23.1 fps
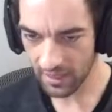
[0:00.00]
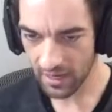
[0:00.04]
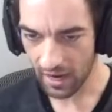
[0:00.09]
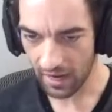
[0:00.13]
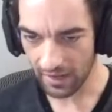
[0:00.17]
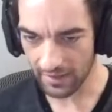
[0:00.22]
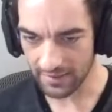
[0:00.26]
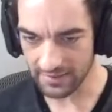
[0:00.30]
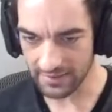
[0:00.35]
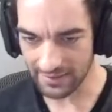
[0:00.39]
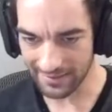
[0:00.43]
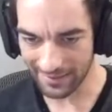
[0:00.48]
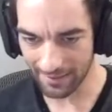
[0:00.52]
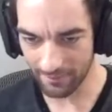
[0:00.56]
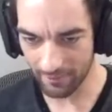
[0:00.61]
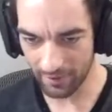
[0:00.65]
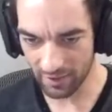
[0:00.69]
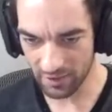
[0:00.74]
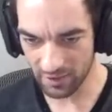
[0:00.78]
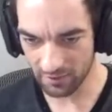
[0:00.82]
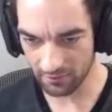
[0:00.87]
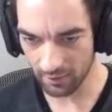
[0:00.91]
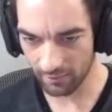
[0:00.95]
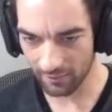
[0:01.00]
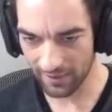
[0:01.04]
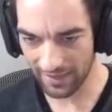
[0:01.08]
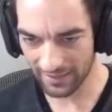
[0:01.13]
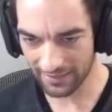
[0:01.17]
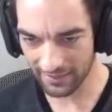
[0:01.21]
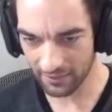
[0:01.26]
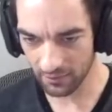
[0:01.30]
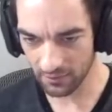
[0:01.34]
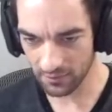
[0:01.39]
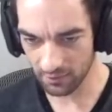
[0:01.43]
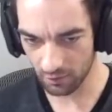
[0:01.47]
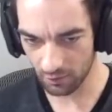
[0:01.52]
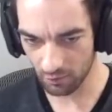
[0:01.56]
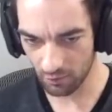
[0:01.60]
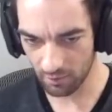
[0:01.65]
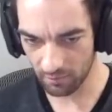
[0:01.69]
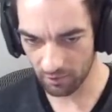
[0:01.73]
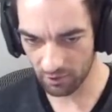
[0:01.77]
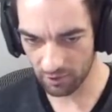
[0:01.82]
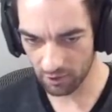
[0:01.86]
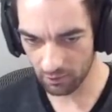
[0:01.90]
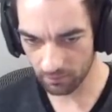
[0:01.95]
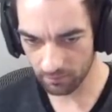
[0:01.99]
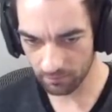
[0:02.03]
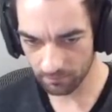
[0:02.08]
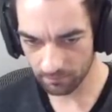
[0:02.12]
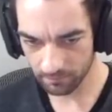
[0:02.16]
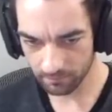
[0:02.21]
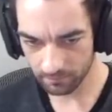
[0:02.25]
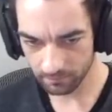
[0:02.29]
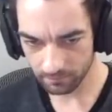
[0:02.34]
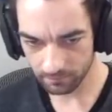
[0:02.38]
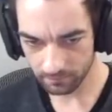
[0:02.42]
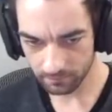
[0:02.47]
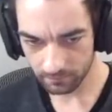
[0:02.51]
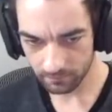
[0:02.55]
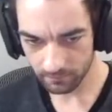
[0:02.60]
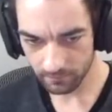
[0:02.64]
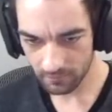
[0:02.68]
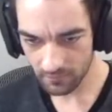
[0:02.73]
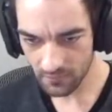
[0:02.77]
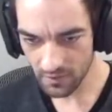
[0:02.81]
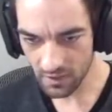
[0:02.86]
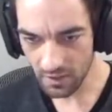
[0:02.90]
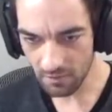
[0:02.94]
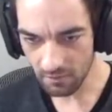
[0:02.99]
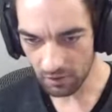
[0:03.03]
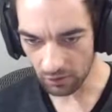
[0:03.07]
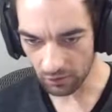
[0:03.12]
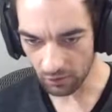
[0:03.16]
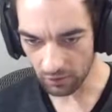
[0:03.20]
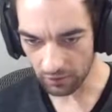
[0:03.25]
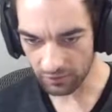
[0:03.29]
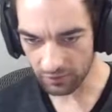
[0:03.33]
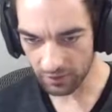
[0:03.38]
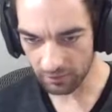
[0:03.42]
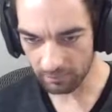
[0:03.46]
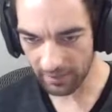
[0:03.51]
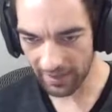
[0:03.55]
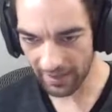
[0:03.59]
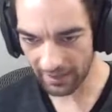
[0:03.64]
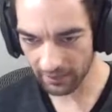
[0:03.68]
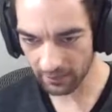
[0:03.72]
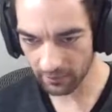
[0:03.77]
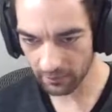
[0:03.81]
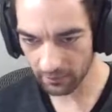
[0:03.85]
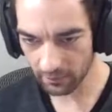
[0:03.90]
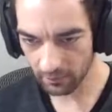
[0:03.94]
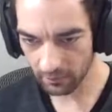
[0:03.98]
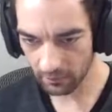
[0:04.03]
I see you care back in the very back there, so you know what I'm going to do? Look in the back.